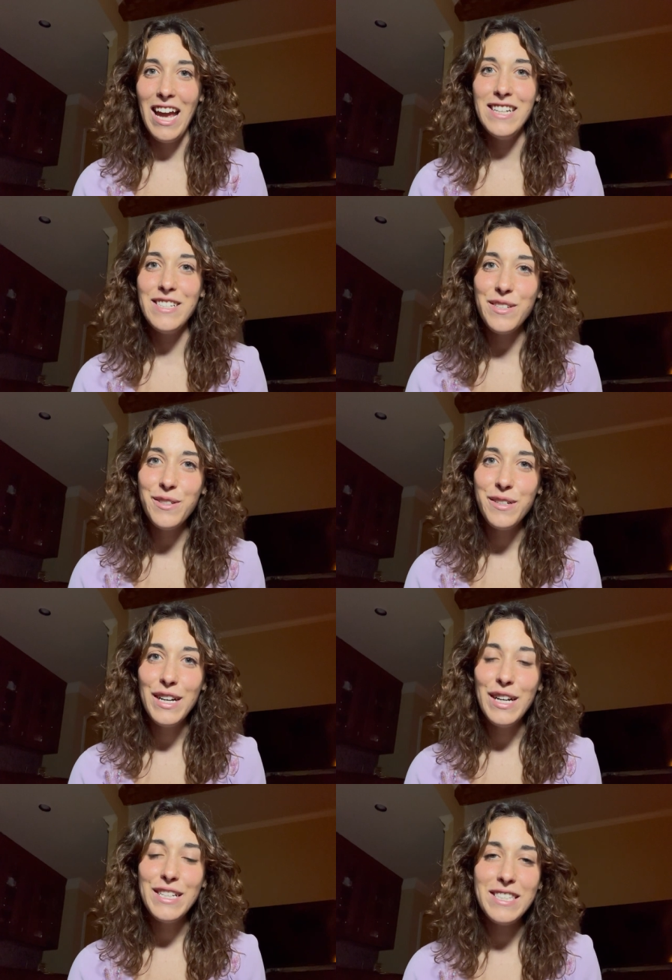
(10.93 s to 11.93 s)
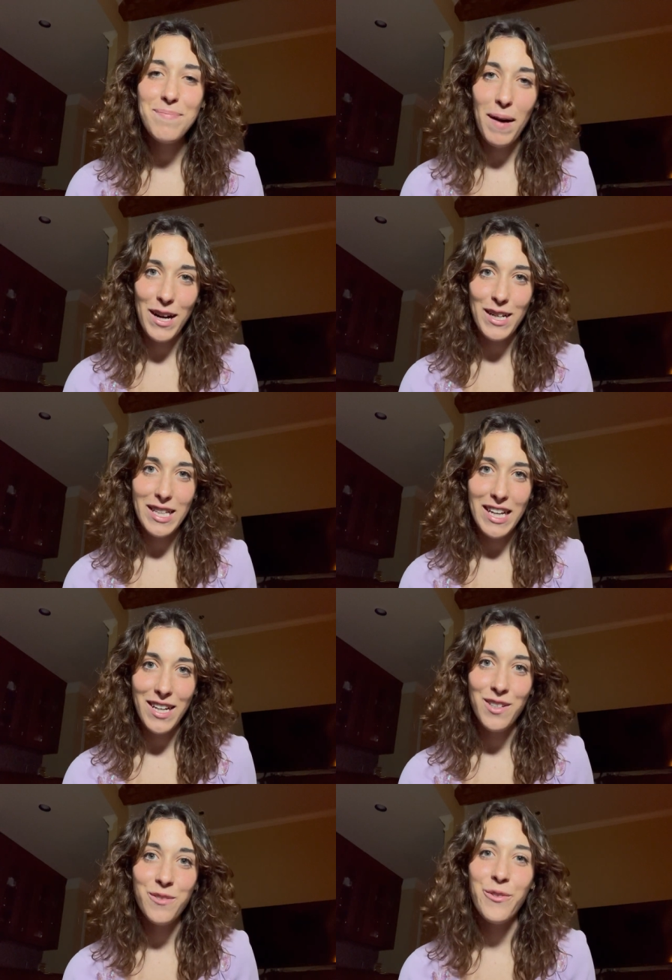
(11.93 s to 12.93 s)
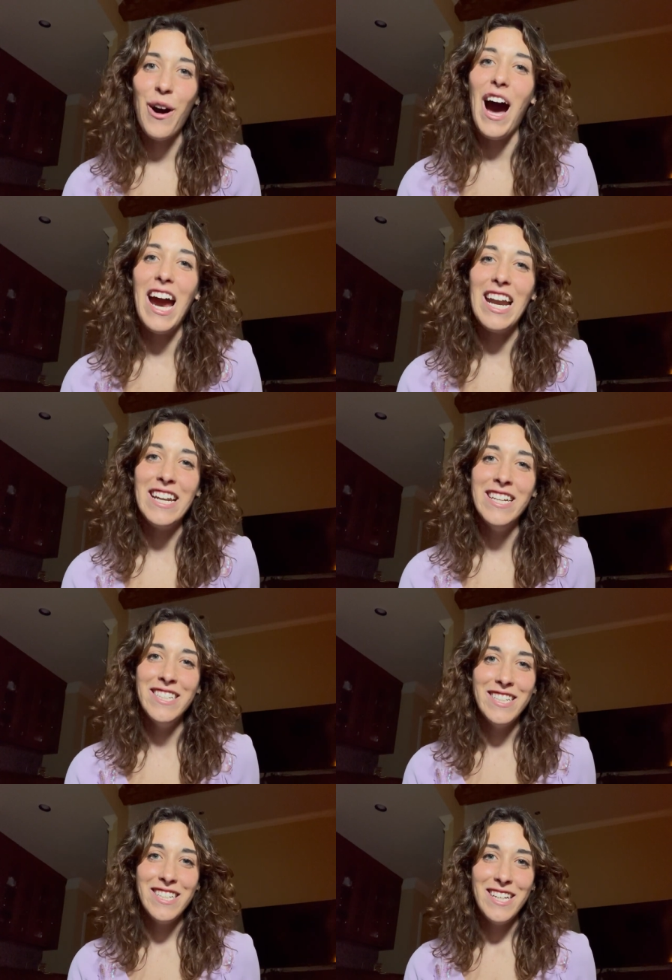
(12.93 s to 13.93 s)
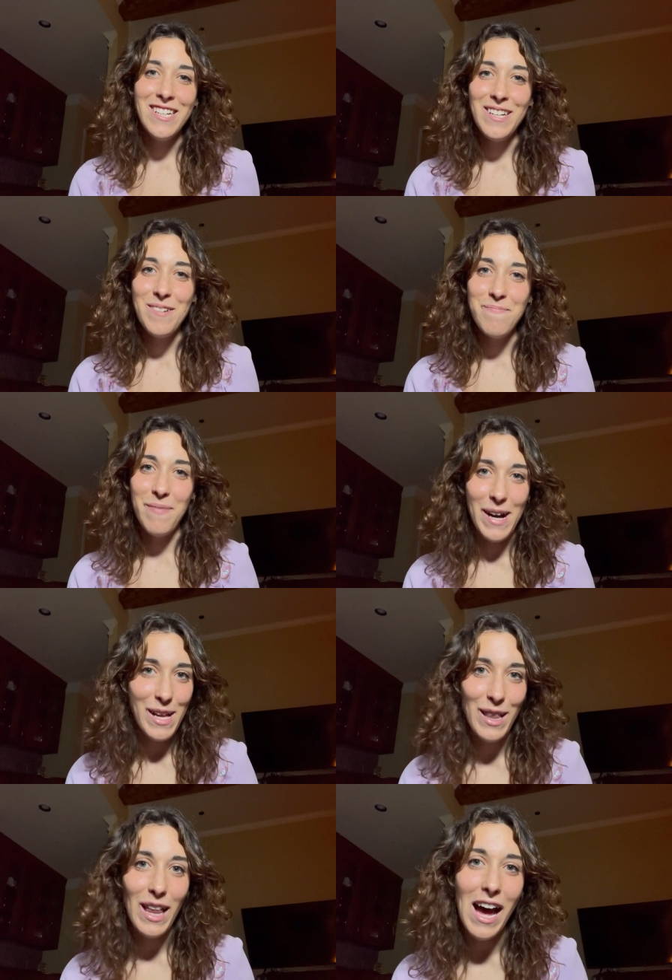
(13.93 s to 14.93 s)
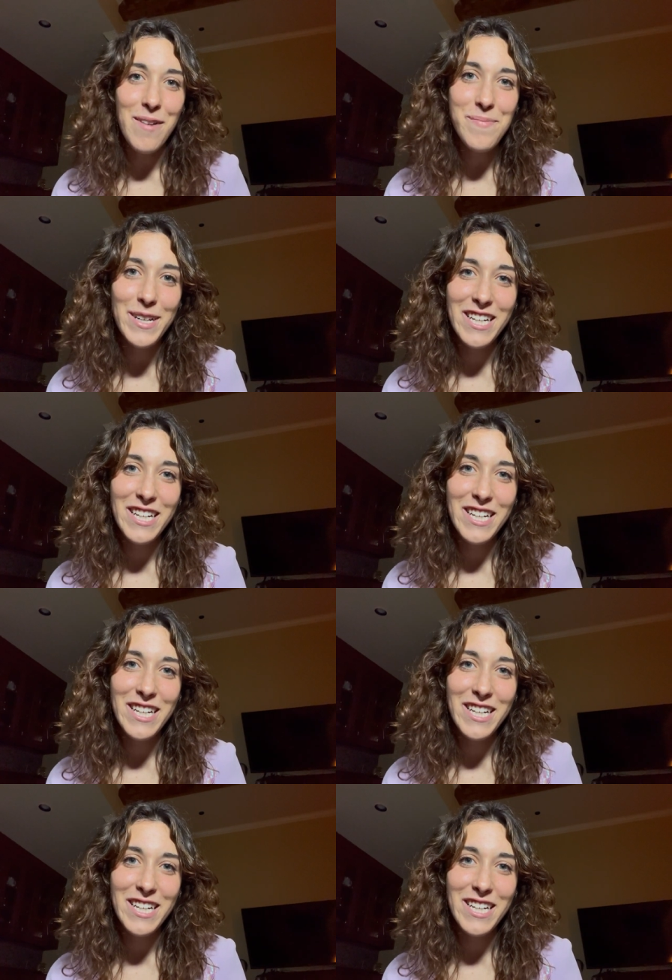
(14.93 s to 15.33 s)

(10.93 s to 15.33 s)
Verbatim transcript: into sparkling wine. Buckle up.